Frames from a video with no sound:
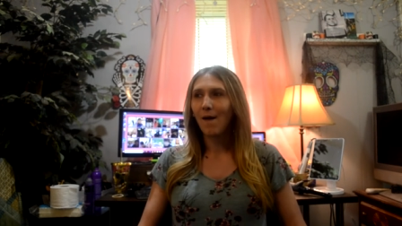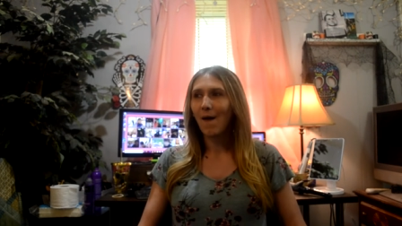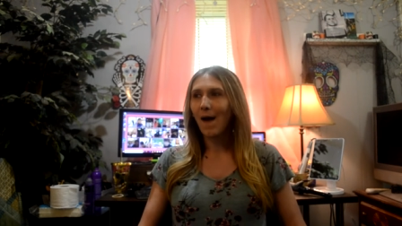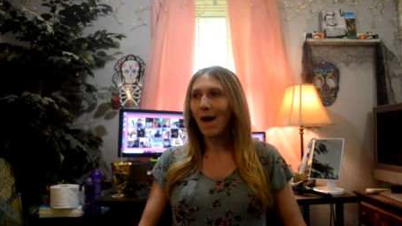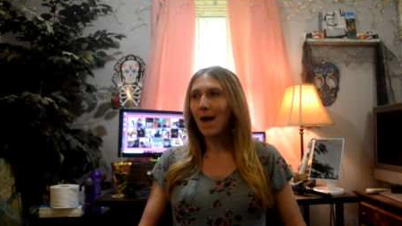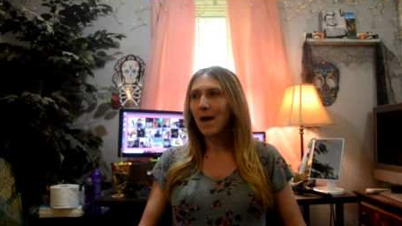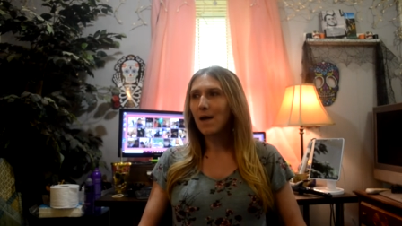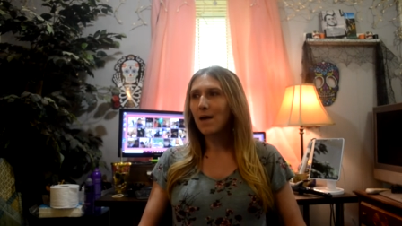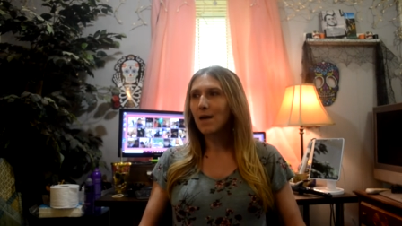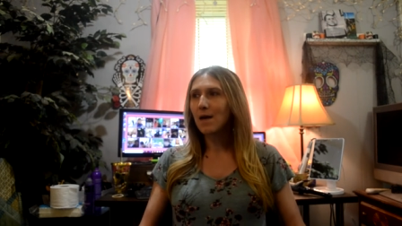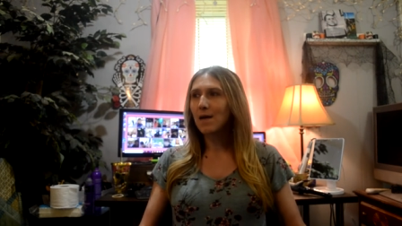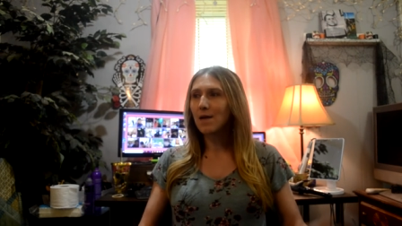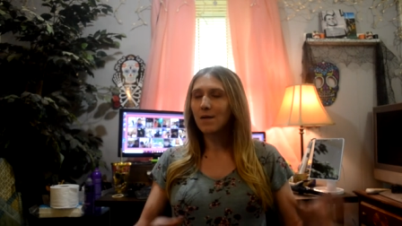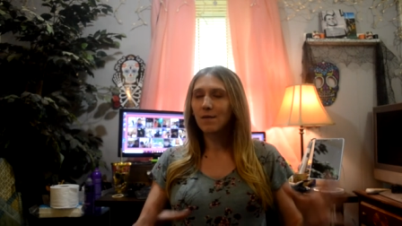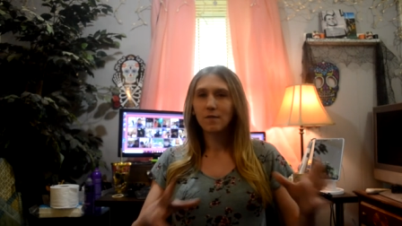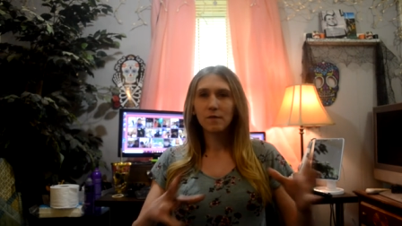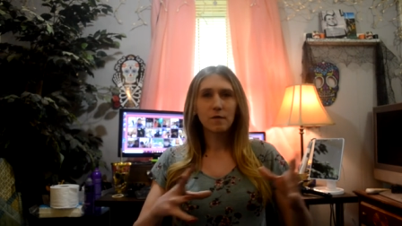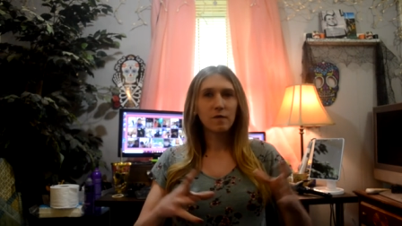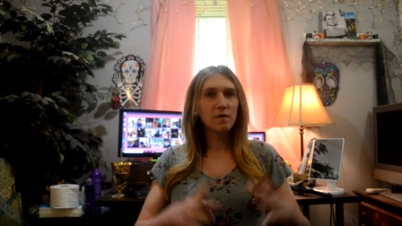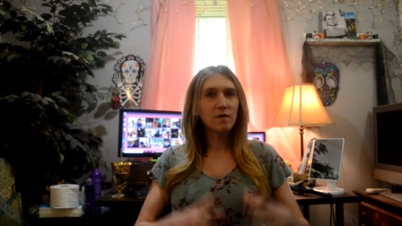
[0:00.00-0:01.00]
A
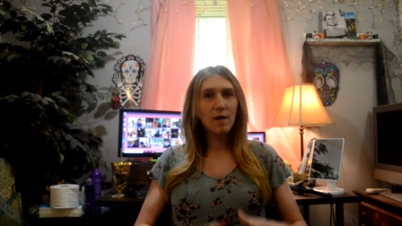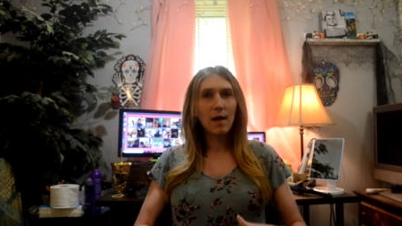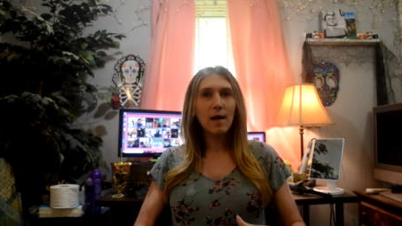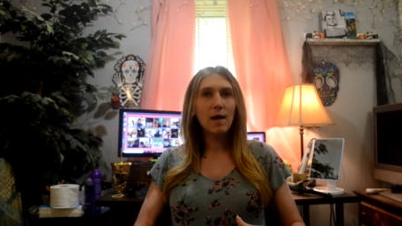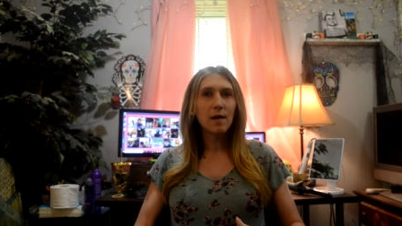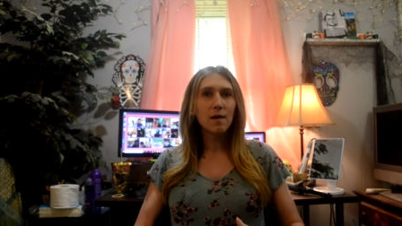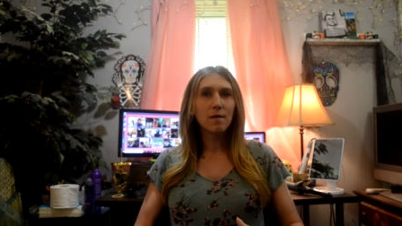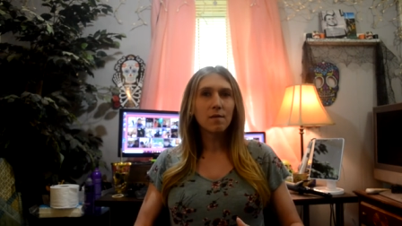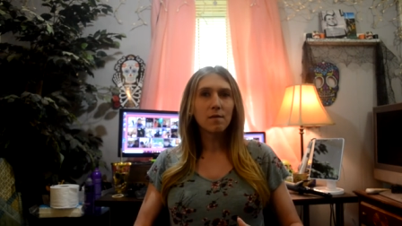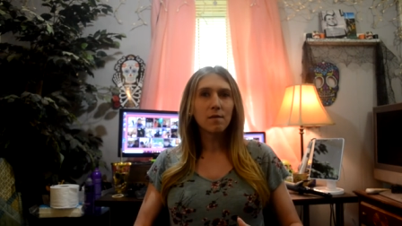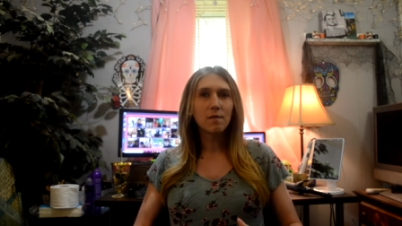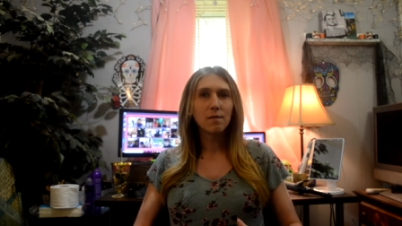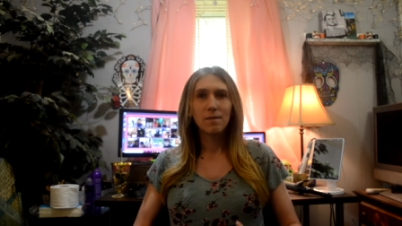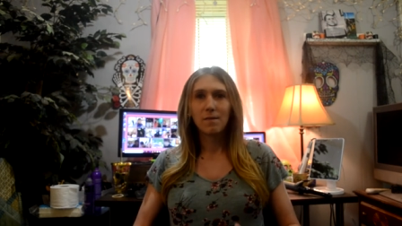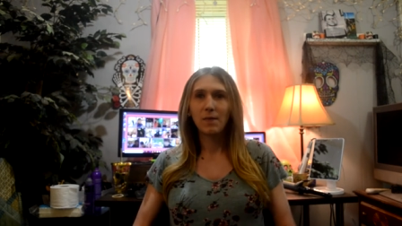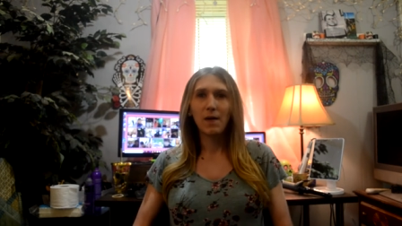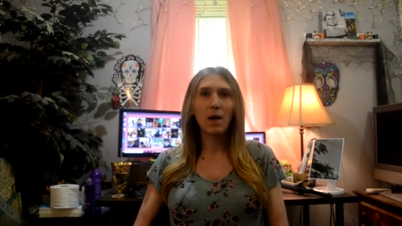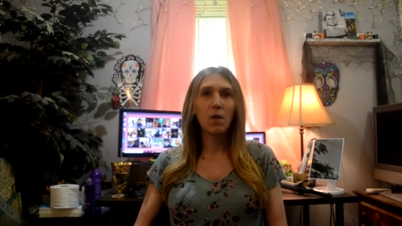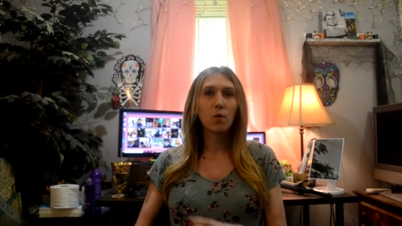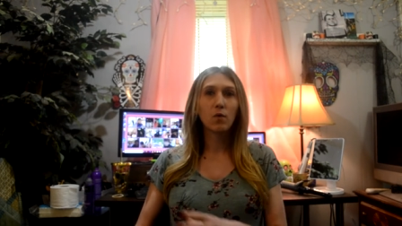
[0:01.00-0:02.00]
state
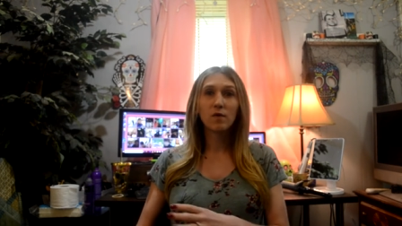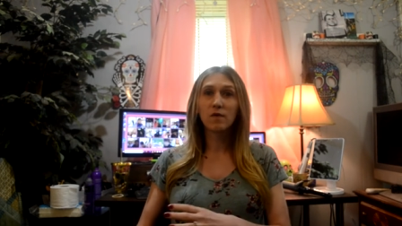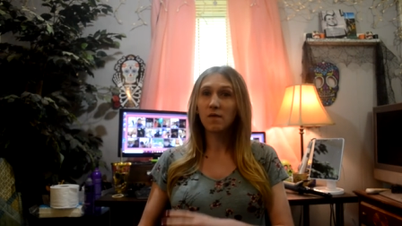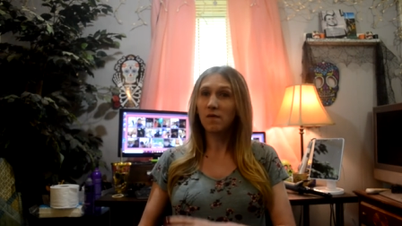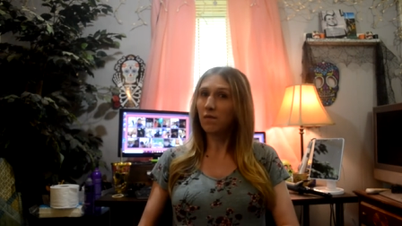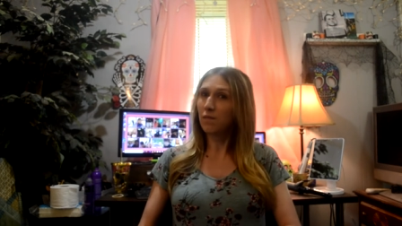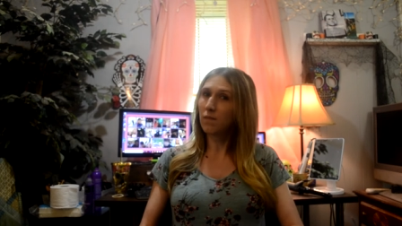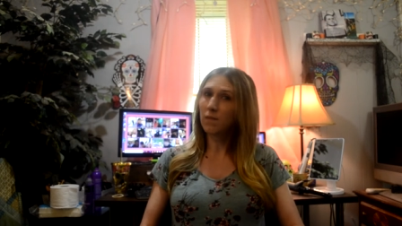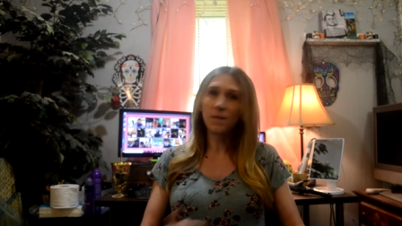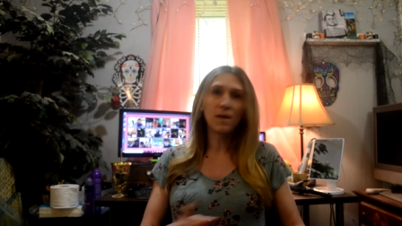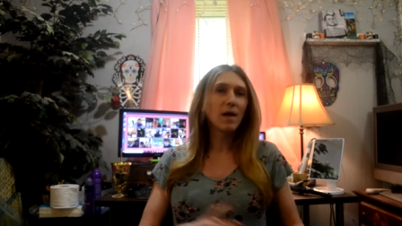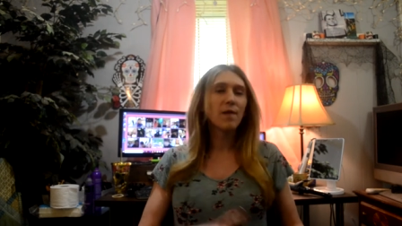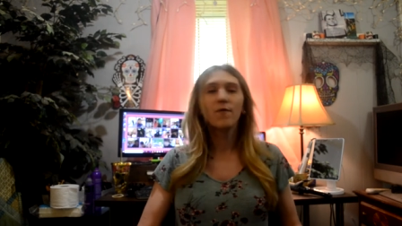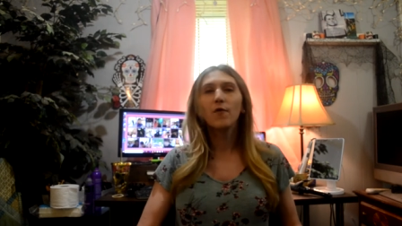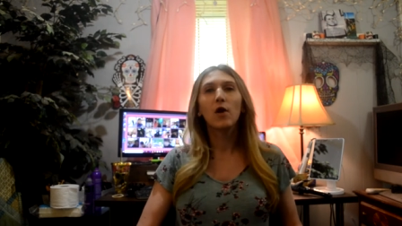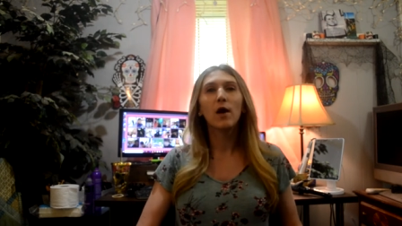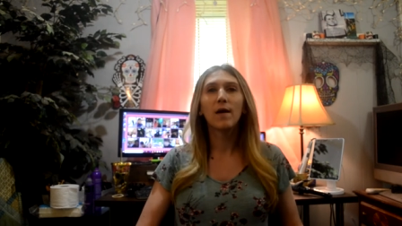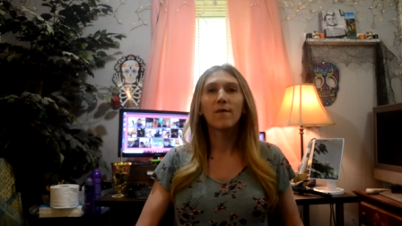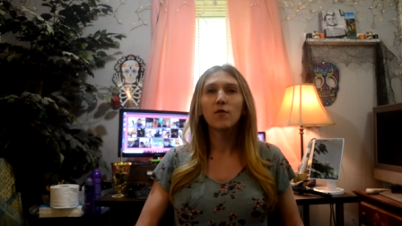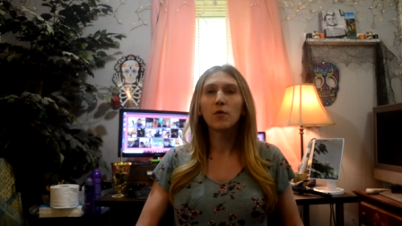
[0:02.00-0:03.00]
that was
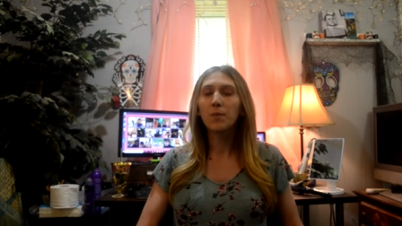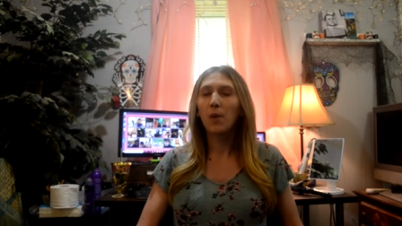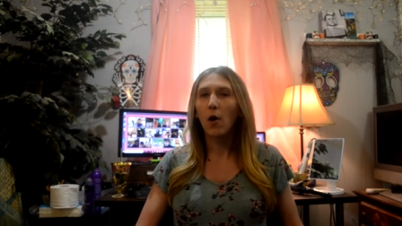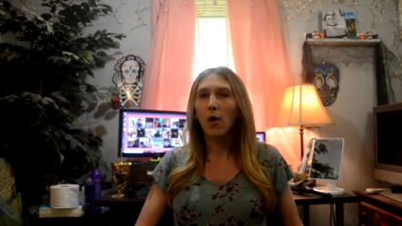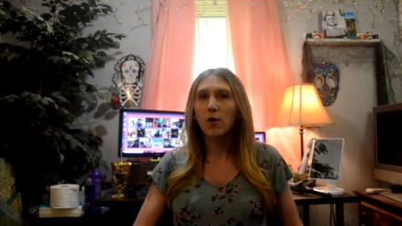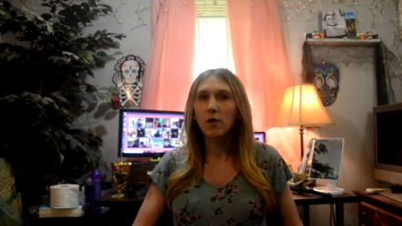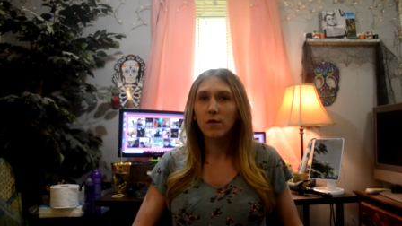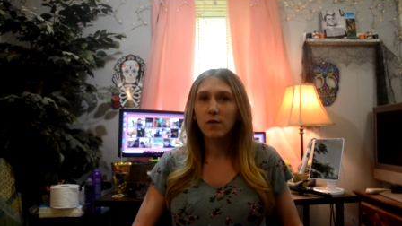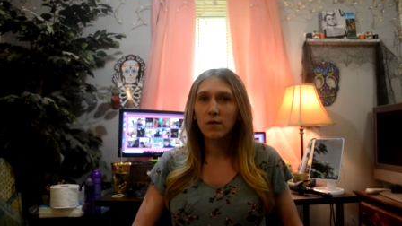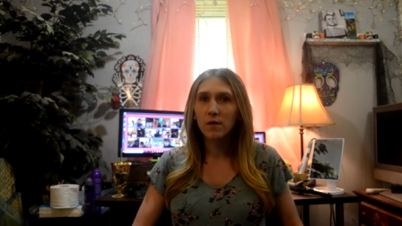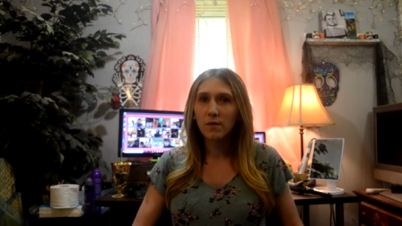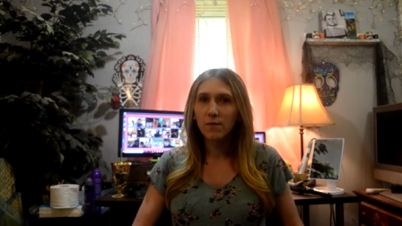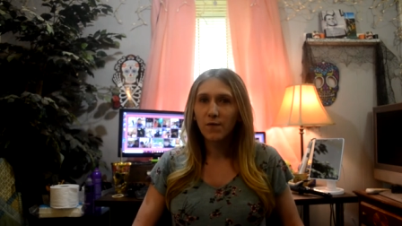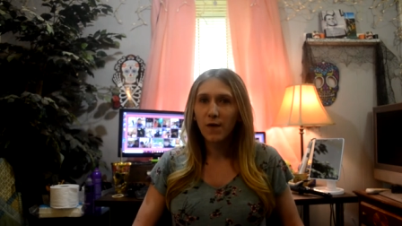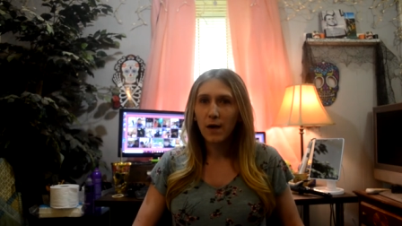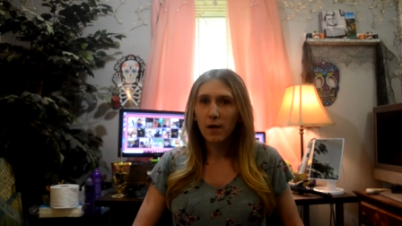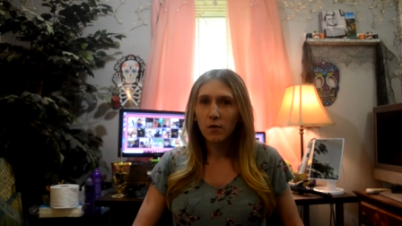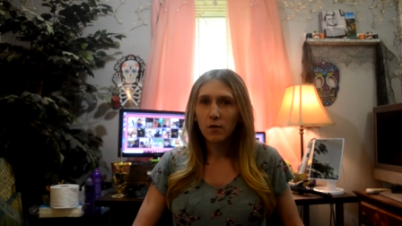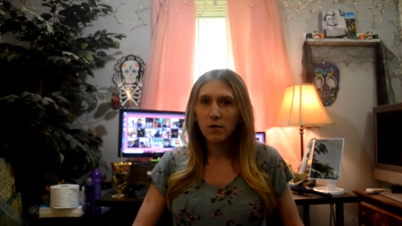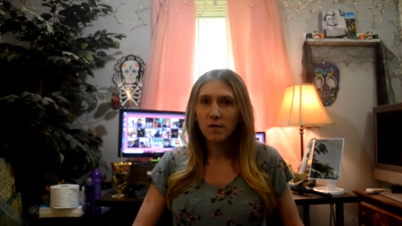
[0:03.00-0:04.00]
never ever part of the
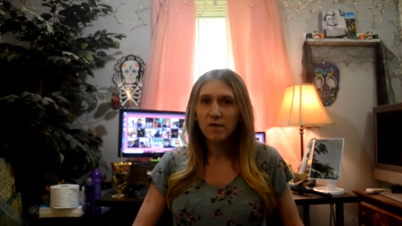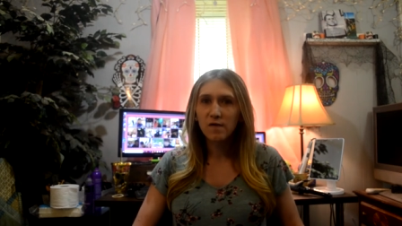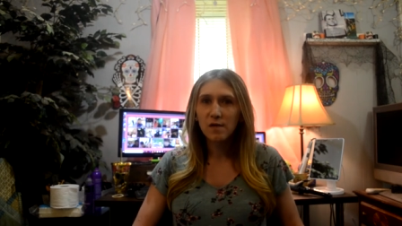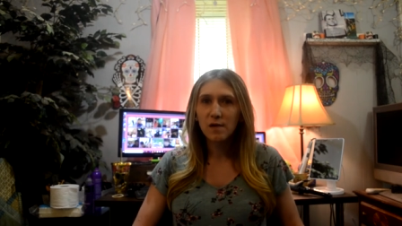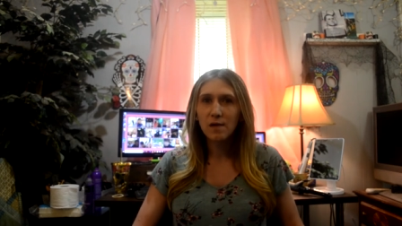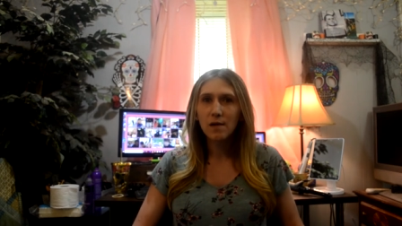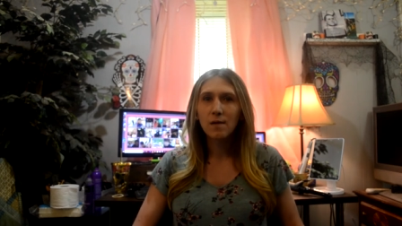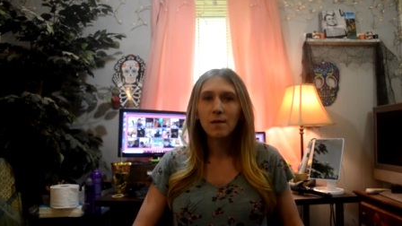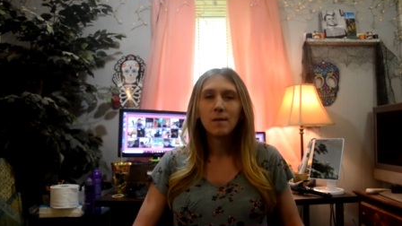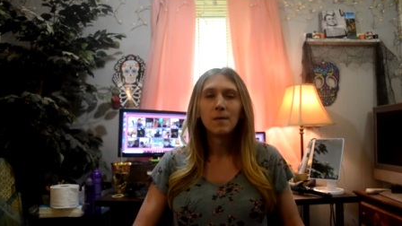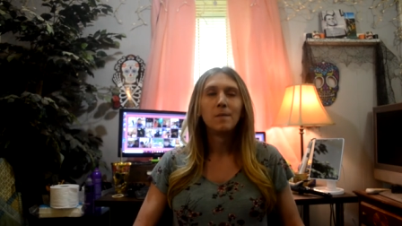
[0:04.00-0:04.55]
Confederacy,